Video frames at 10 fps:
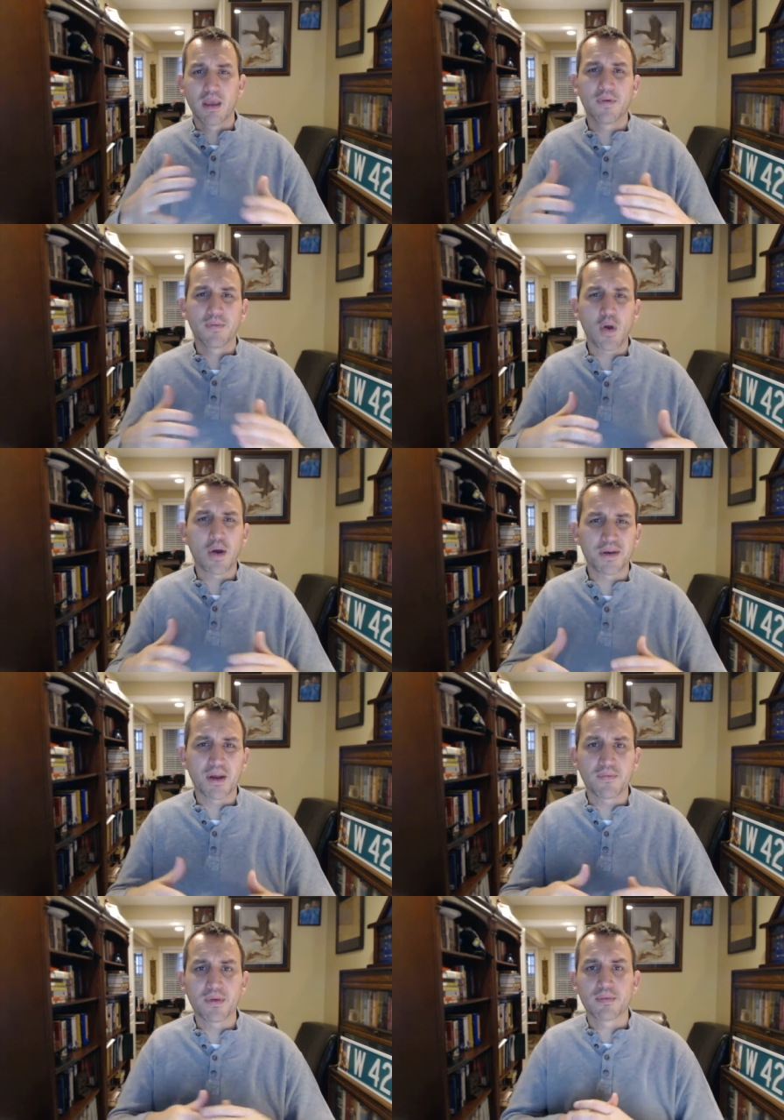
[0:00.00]
if you've taught
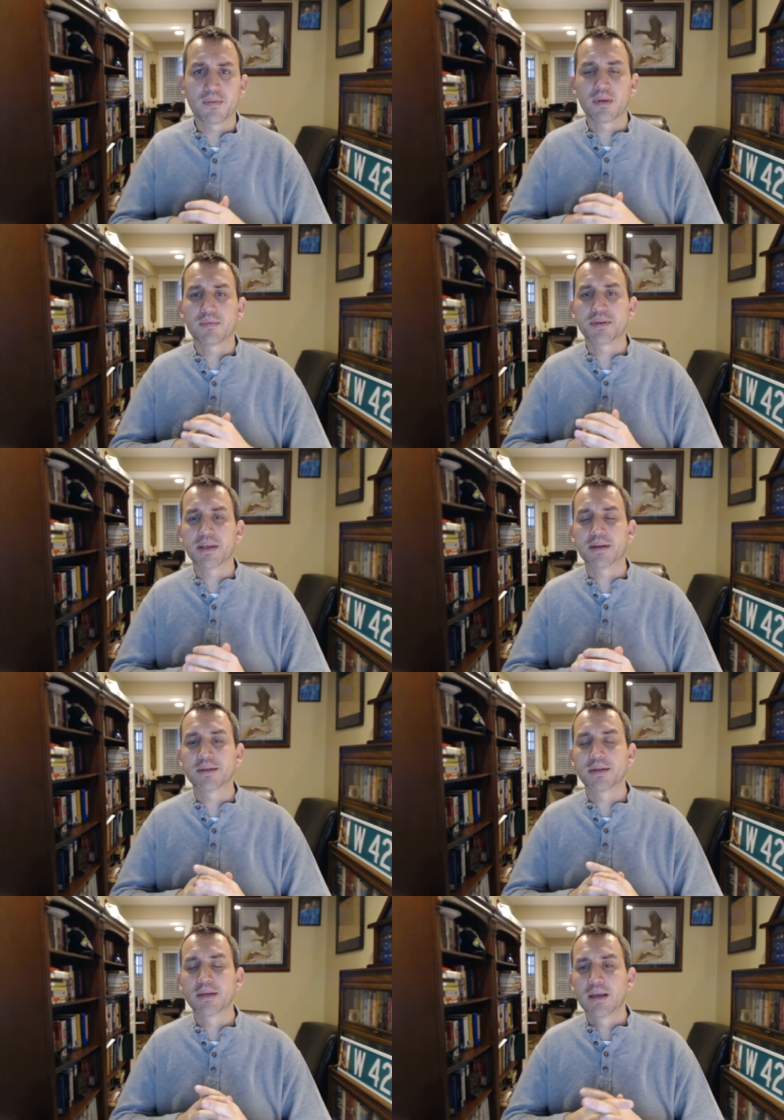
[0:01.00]
enough, you've you've seen
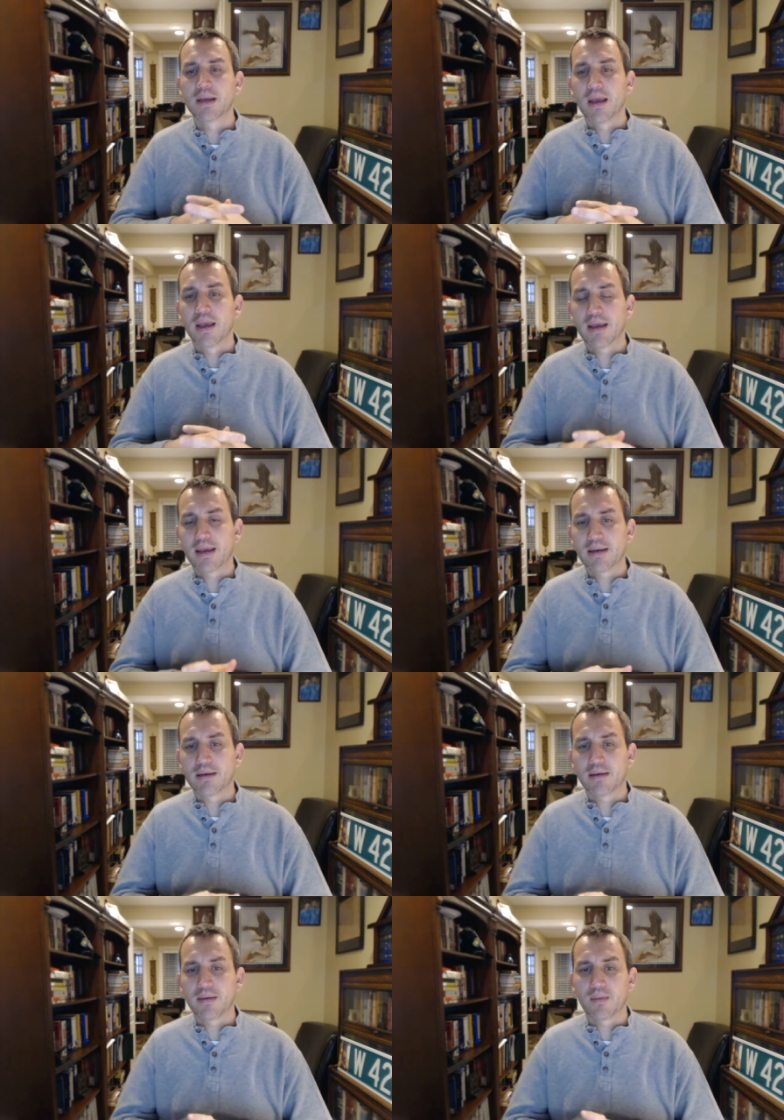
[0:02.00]
it.
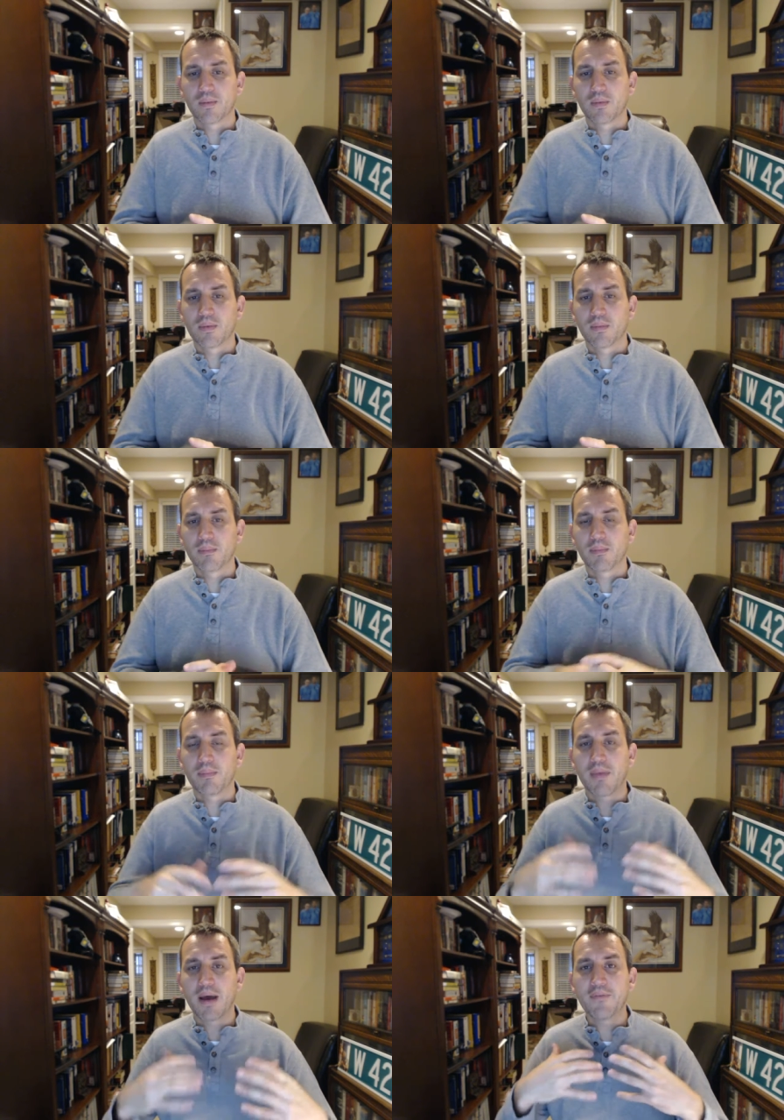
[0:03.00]
And
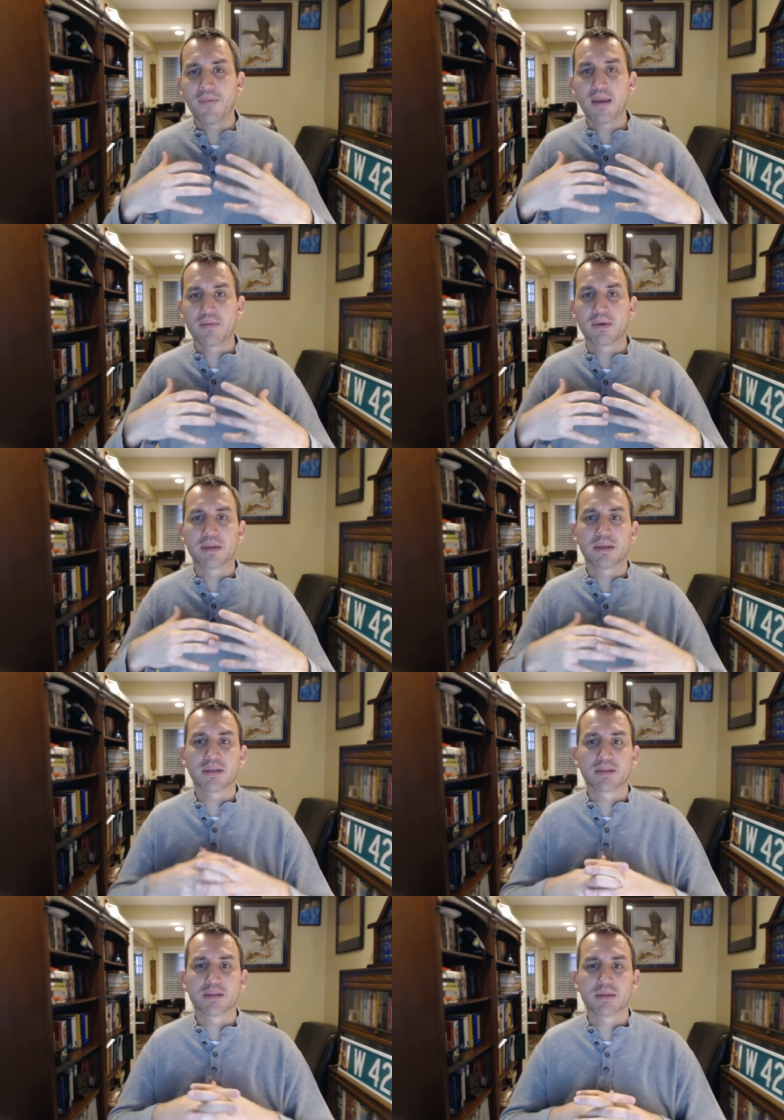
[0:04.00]
my favorite
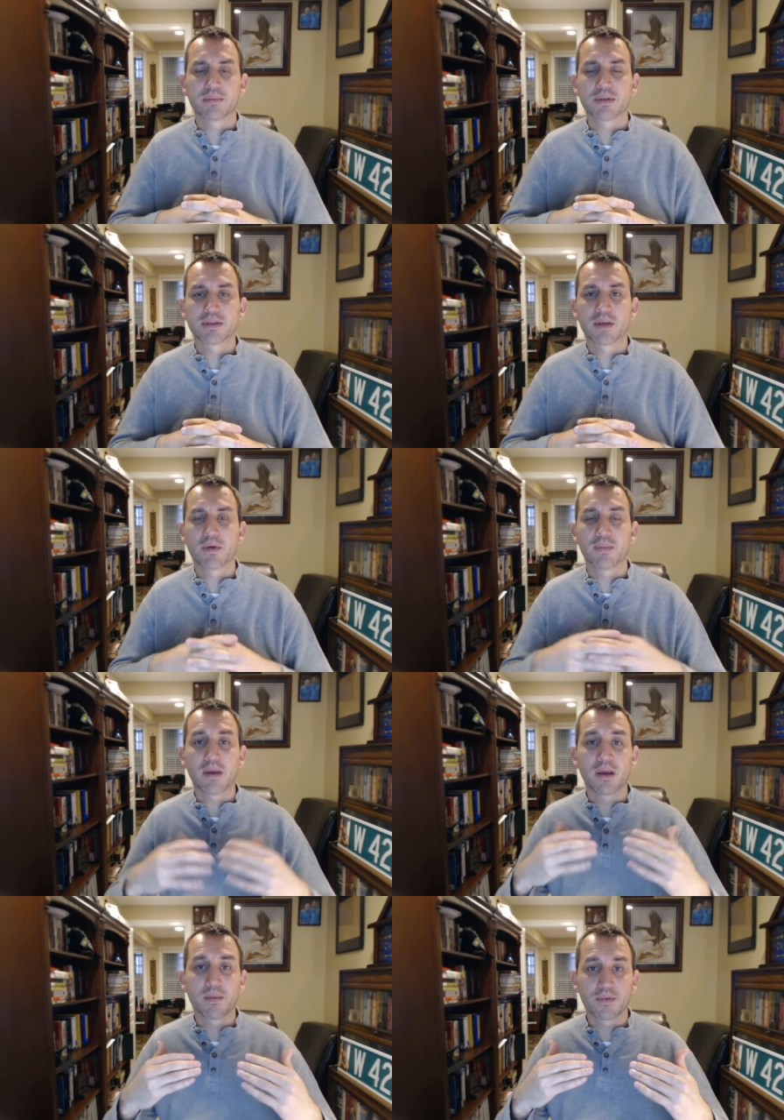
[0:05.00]
is when someone
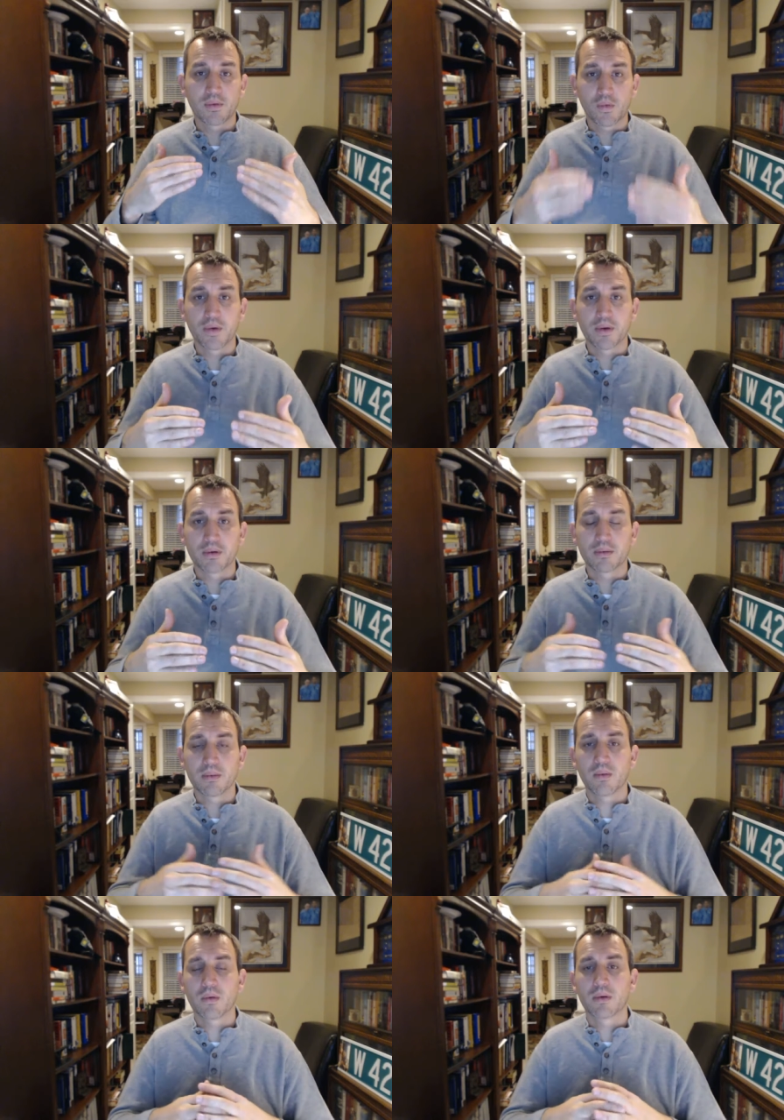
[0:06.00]
becomes a lawyer
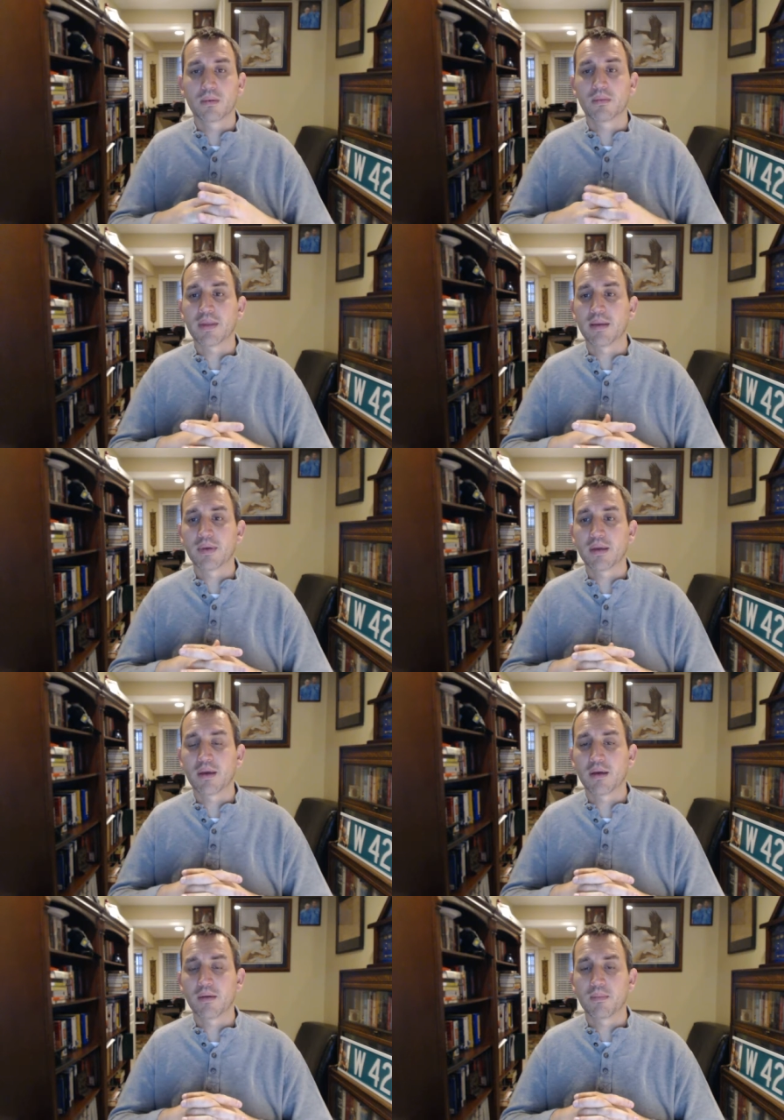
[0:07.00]
or when they
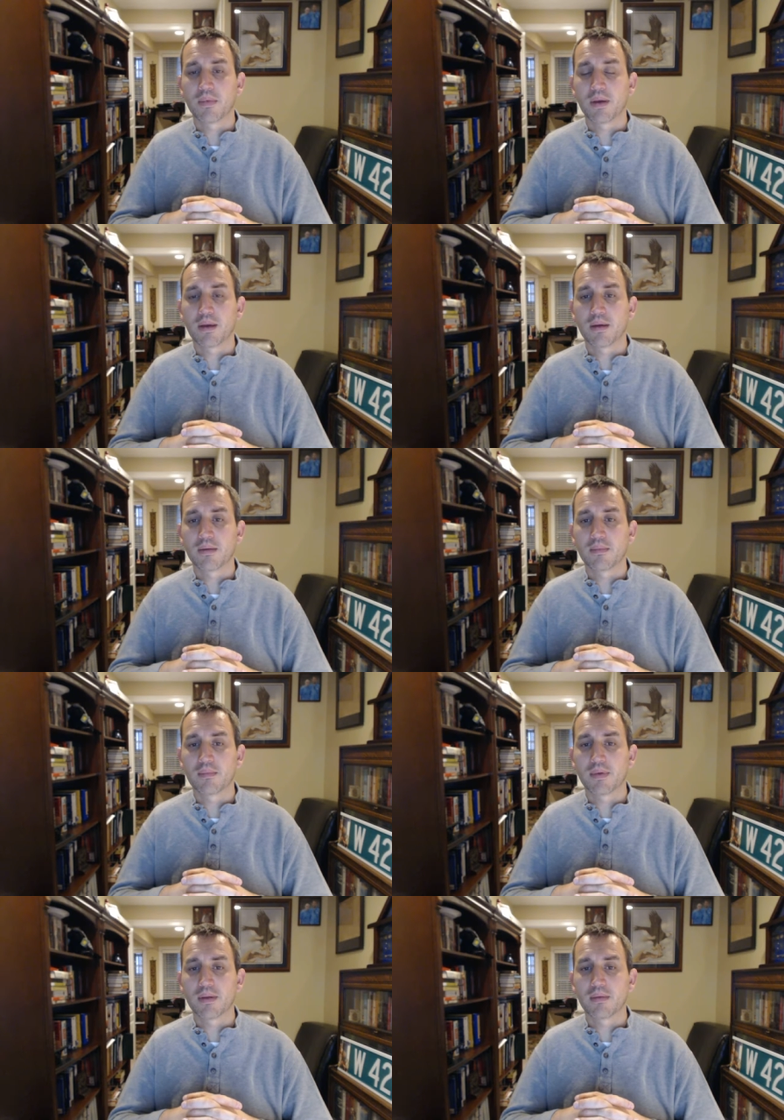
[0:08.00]
become um,